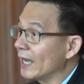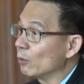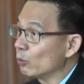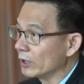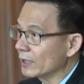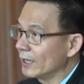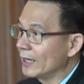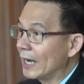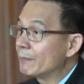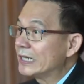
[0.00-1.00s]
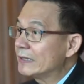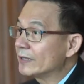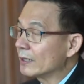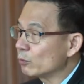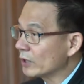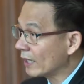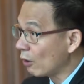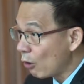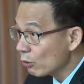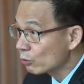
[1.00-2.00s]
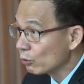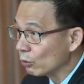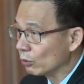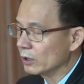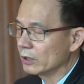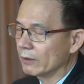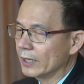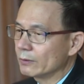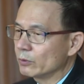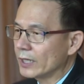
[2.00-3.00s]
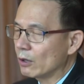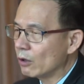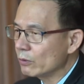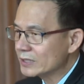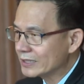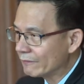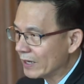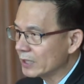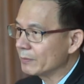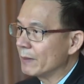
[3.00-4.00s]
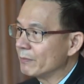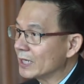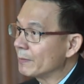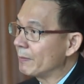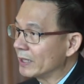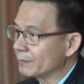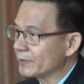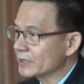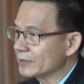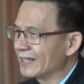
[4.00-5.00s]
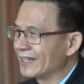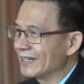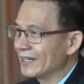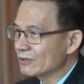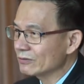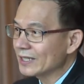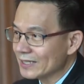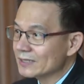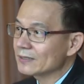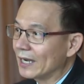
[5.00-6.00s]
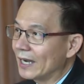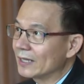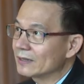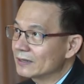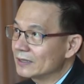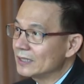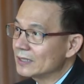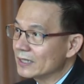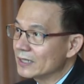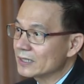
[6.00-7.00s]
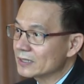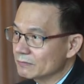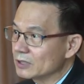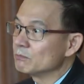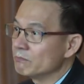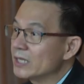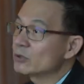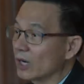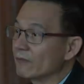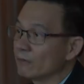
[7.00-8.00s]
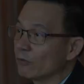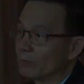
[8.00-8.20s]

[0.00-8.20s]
at work. I believe that we can all grow, right? We can always develop and become a better person. And so that's, I think, is the main driver for